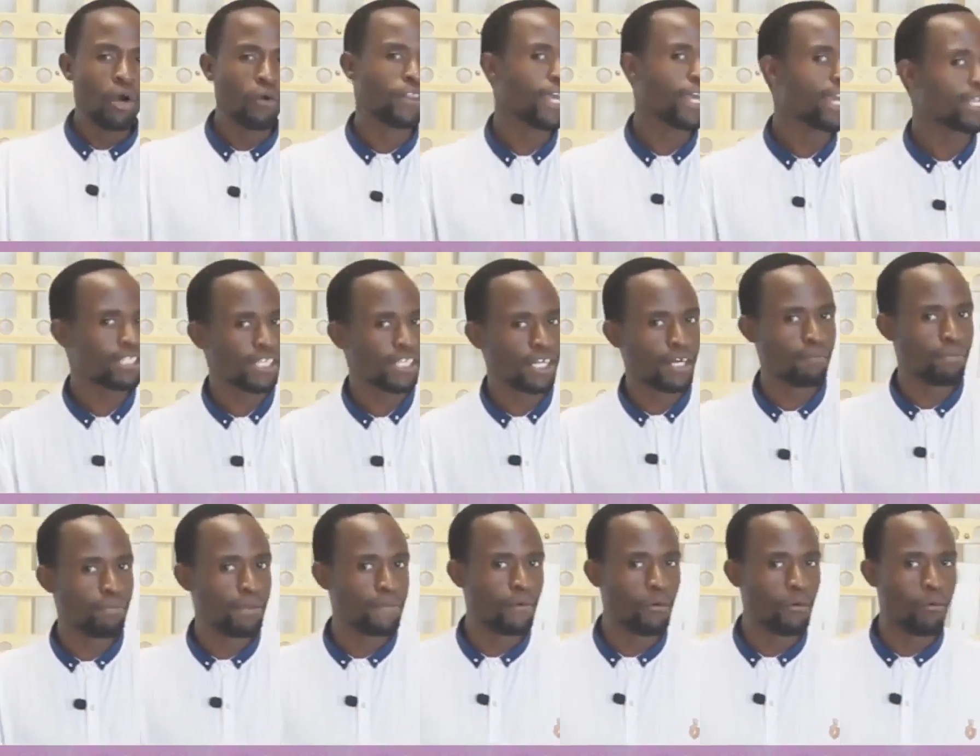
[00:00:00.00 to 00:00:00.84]
And I know
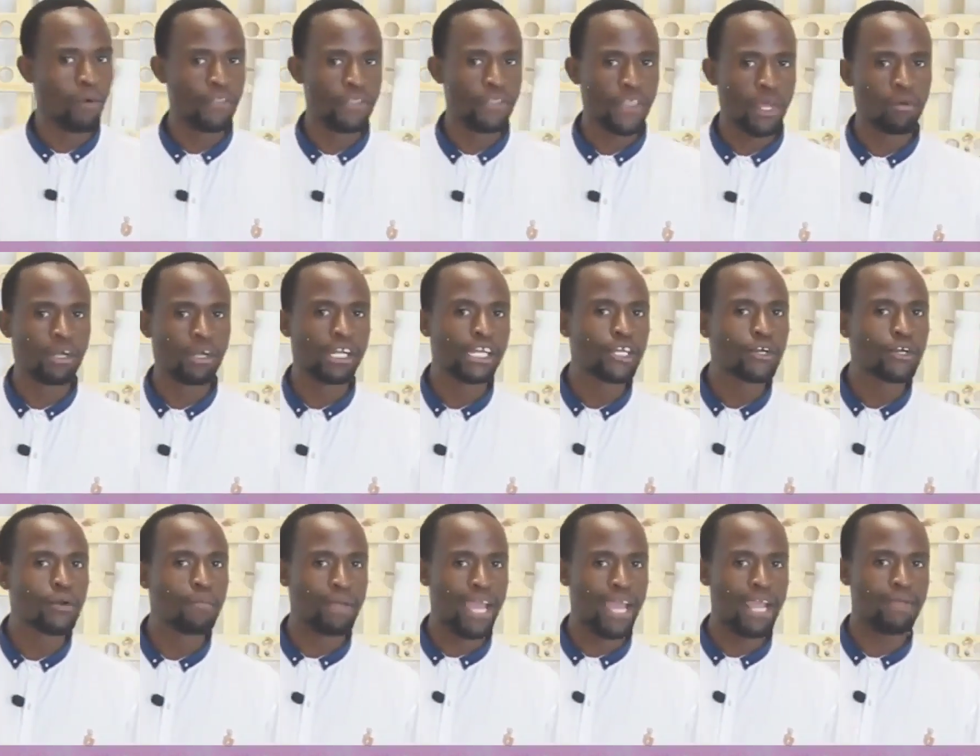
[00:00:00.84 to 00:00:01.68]
there's certain people when they
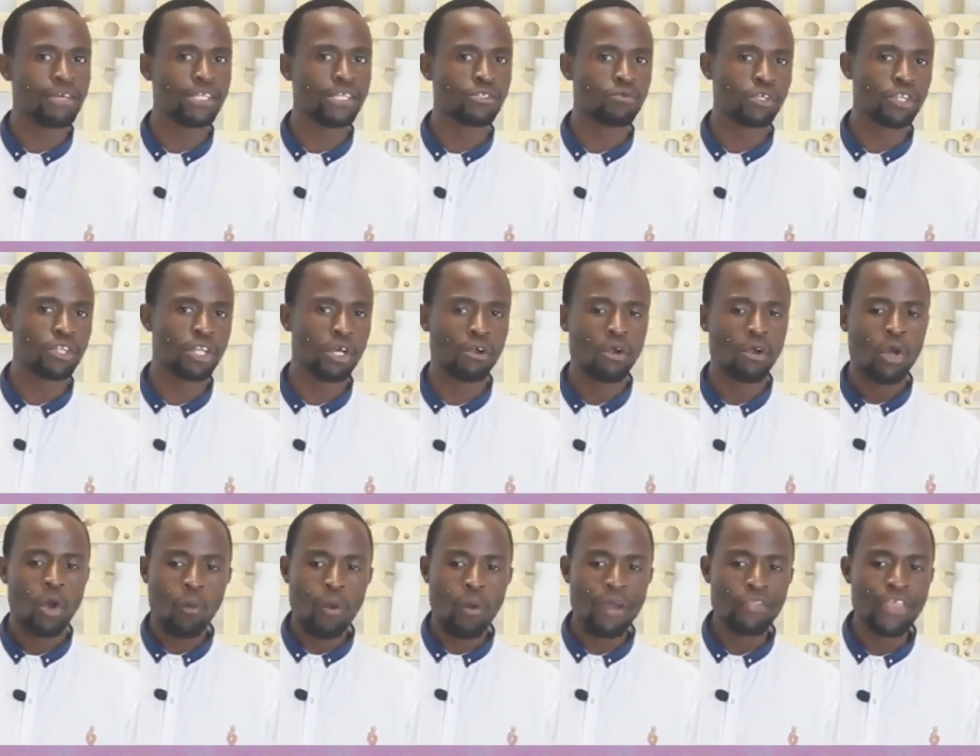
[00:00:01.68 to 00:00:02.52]
were little babies,
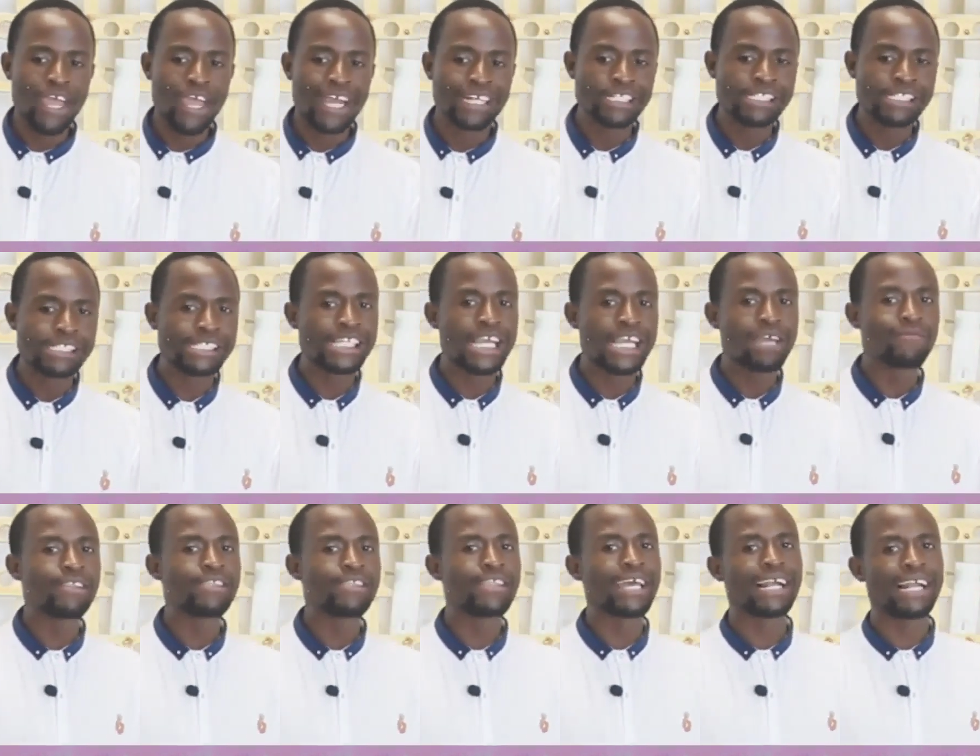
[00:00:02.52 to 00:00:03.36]
when they're
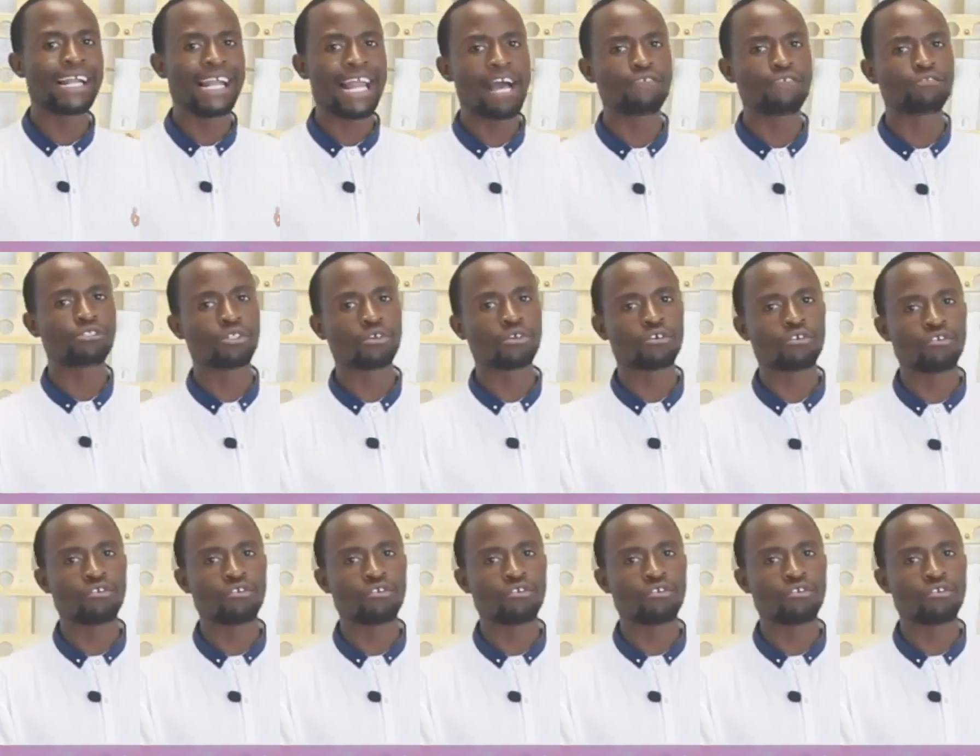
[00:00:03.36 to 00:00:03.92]
just giving their